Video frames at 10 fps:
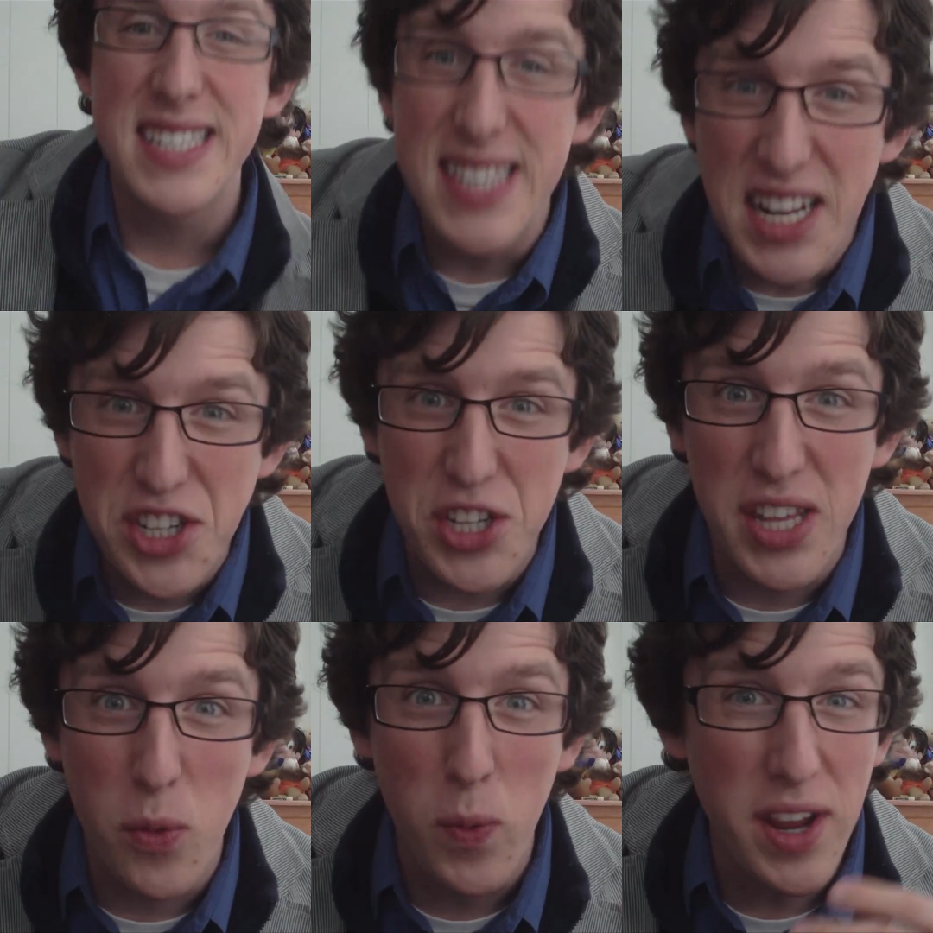
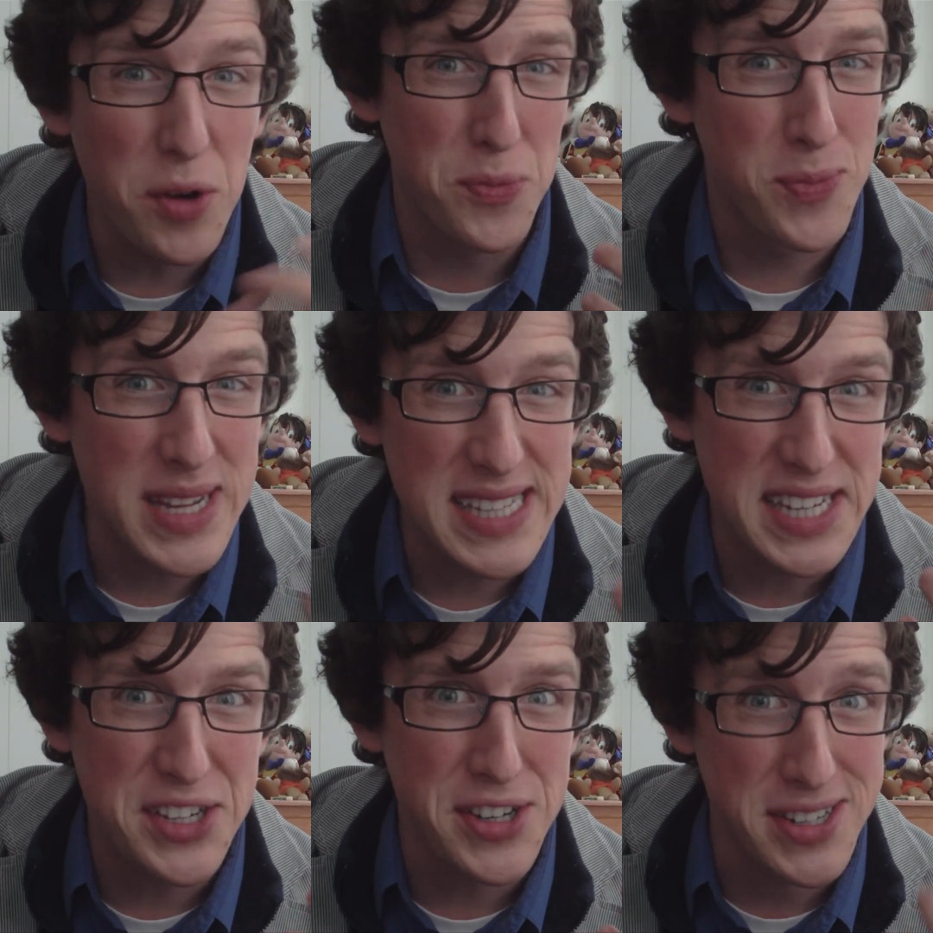Essentially, we are
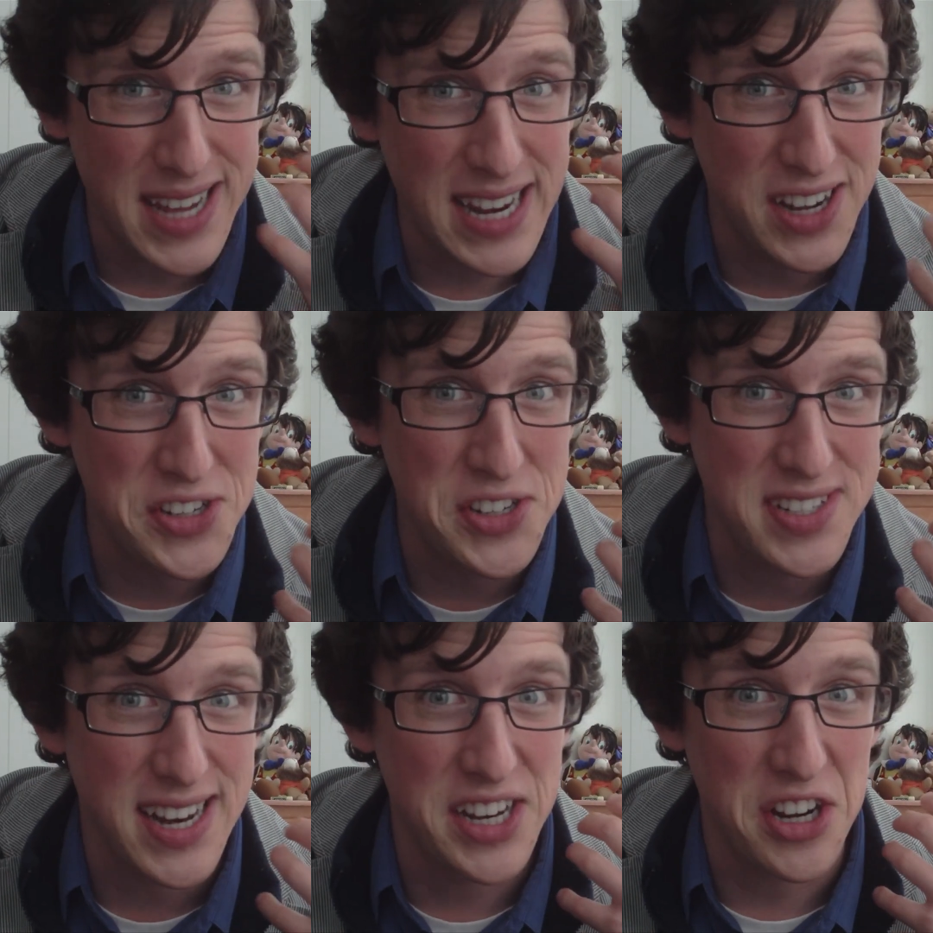really good at
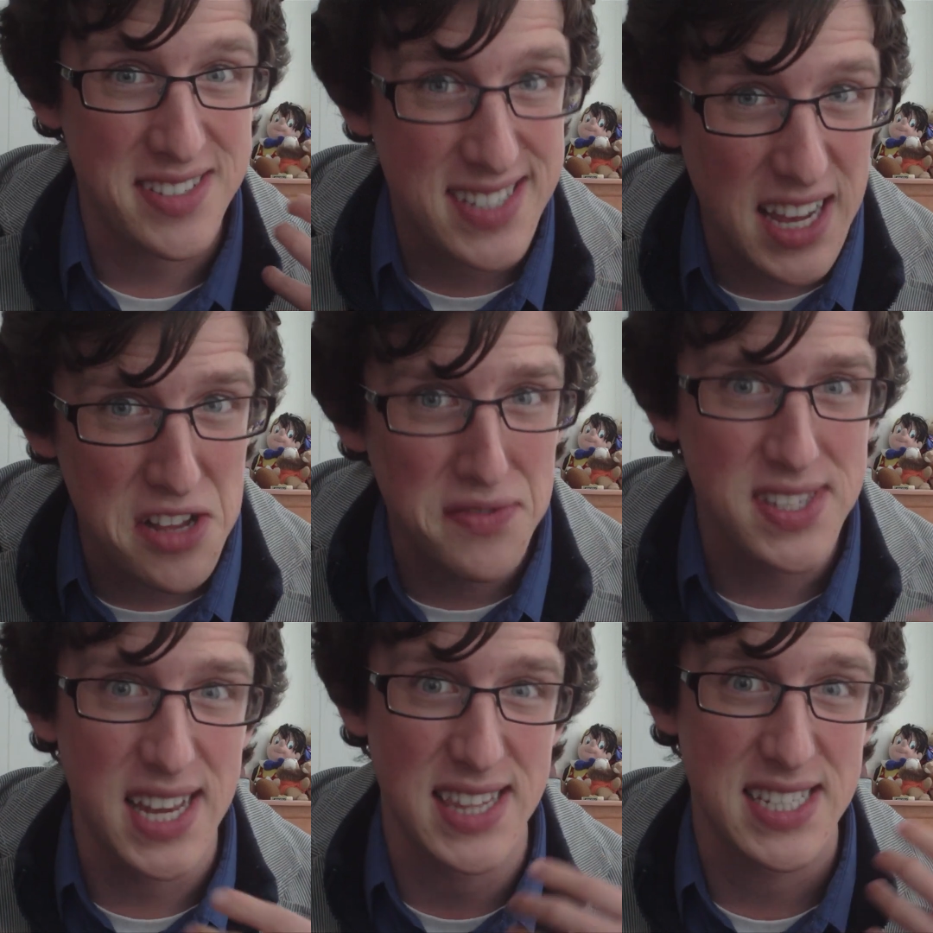understanding
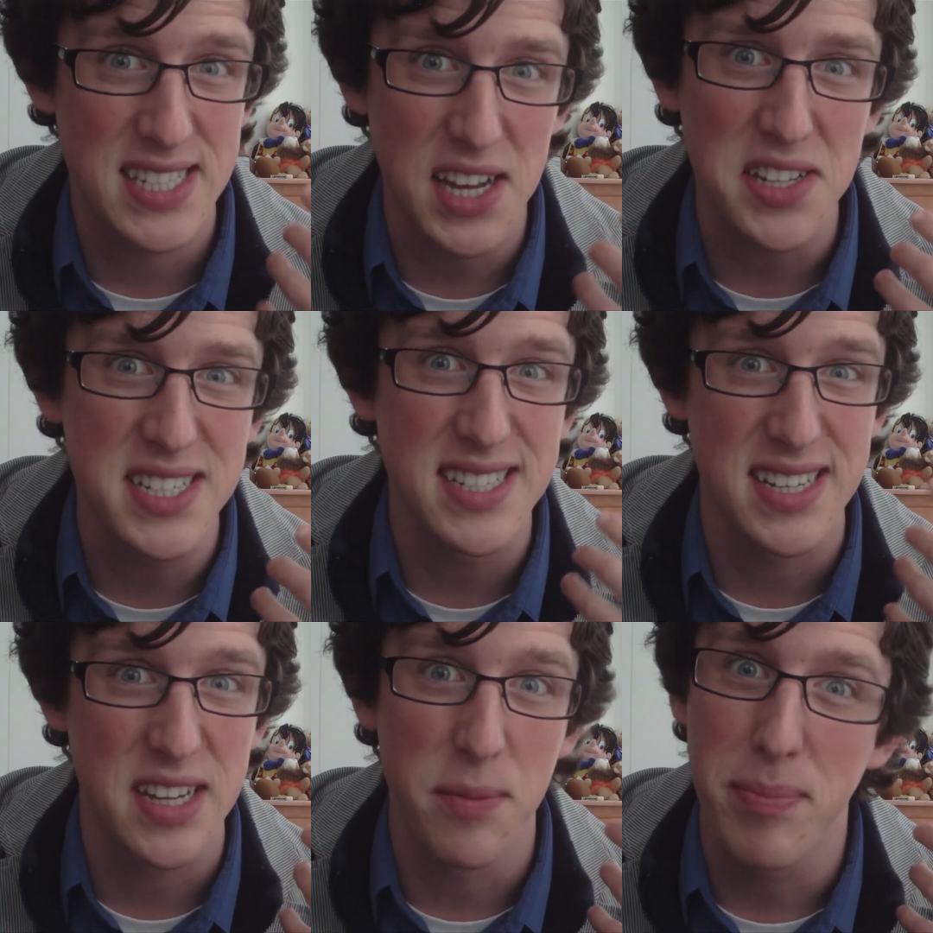ourselves and the subtleties
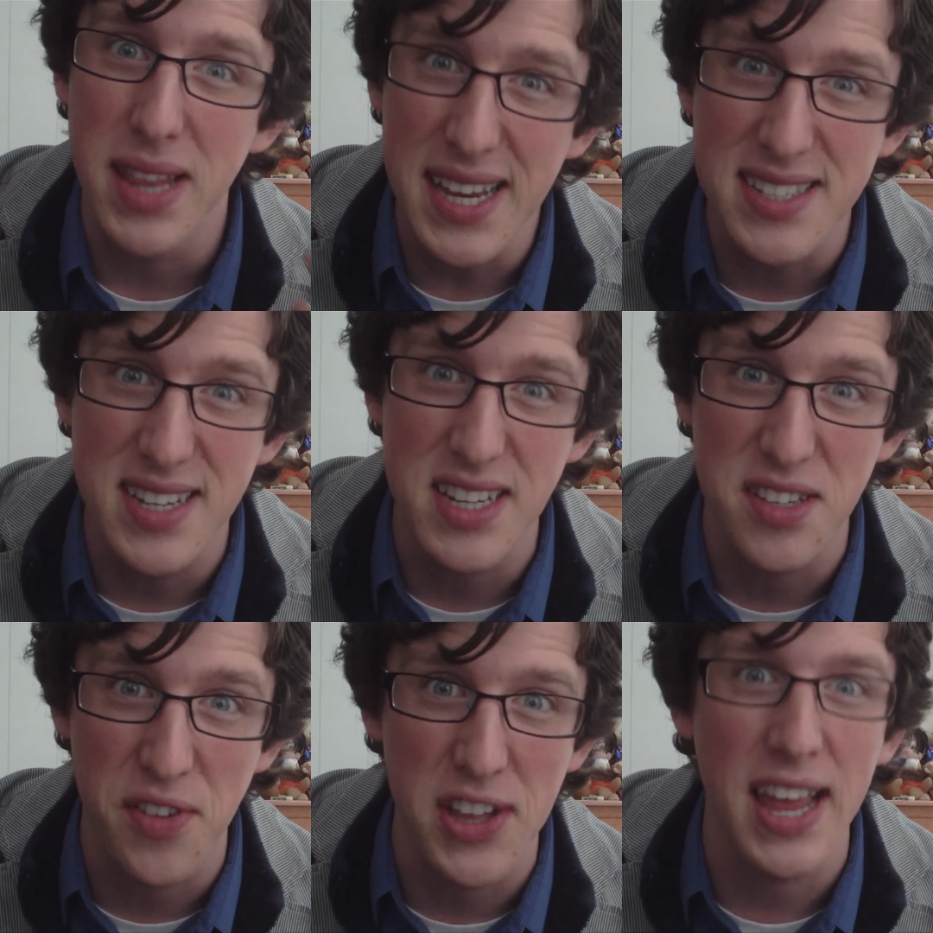and complexities
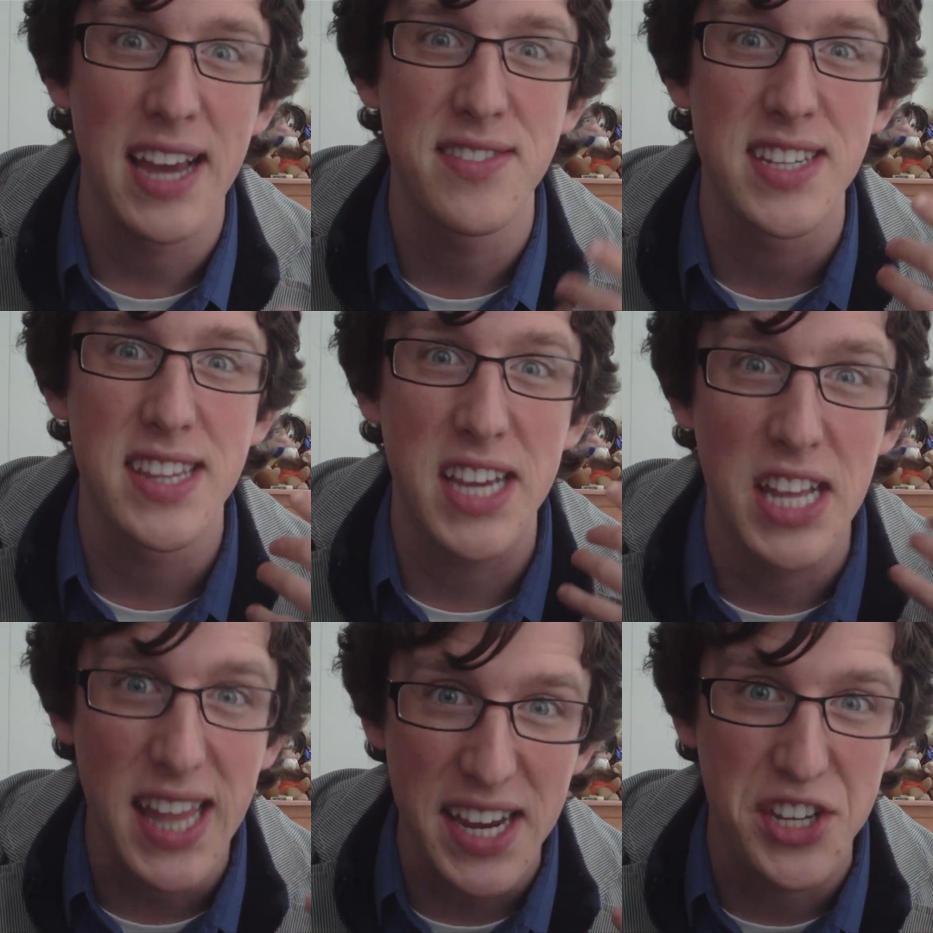of our lives and the
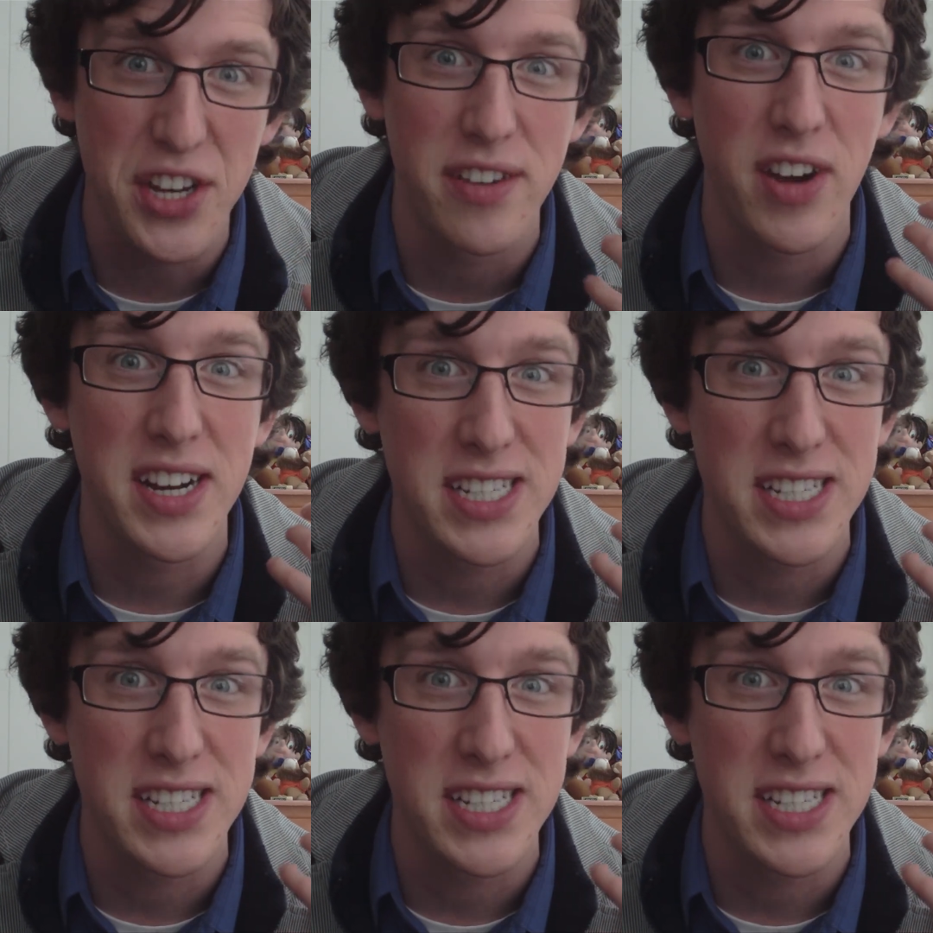collection of our